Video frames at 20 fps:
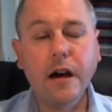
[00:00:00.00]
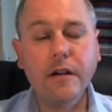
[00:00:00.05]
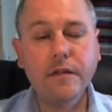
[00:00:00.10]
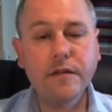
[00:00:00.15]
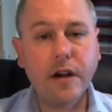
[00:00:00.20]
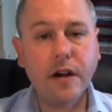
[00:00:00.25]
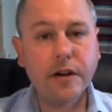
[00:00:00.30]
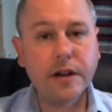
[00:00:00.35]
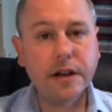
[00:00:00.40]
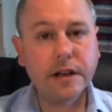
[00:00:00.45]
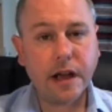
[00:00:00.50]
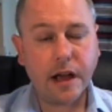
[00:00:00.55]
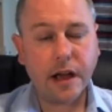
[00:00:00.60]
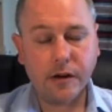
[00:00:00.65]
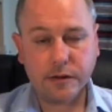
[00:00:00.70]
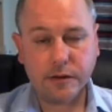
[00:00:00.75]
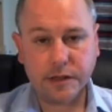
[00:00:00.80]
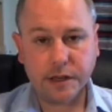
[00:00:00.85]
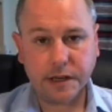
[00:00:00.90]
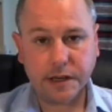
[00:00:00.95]
a very
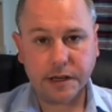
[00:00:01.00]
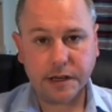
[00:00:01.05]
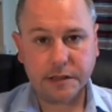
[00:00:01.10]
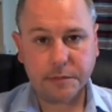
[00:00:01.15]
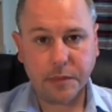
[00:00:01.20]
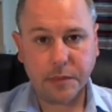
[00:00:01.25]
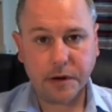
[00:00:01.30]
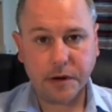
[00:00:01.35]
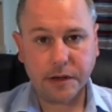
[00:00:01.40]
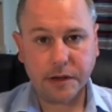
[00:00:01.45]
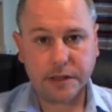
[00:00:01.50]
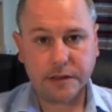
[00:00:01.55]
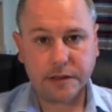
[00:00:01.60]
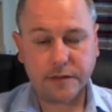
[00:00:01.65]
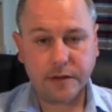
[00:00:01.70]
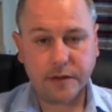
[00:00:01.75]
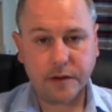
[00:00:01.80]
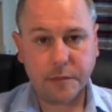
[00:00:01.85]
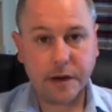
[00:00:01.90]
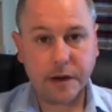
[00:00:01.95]
chaotic
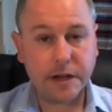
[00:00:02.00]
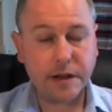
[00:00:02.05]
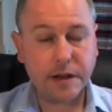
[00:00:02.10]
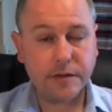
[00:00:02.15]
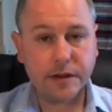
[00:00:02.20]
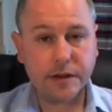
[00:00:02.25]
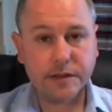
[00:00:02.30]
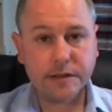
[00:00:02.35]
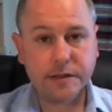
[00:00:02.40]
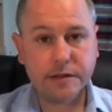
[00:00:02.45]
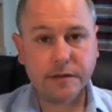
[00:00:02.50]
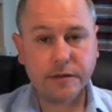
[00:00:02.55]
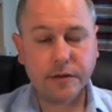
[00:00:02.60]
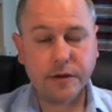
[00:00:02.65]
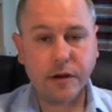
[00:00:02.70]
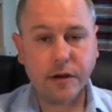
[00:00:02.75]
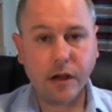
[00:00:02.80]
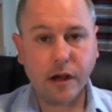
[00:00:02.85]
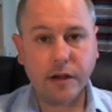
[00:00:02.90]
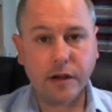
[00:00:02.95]
experience for many of us
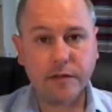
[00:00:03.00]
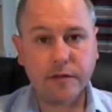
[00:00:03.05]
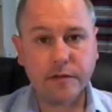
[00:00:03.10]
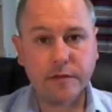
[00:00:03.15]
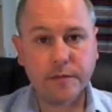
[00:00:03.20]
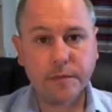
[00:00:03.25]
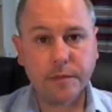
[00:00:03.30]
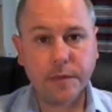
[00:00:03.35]
through life.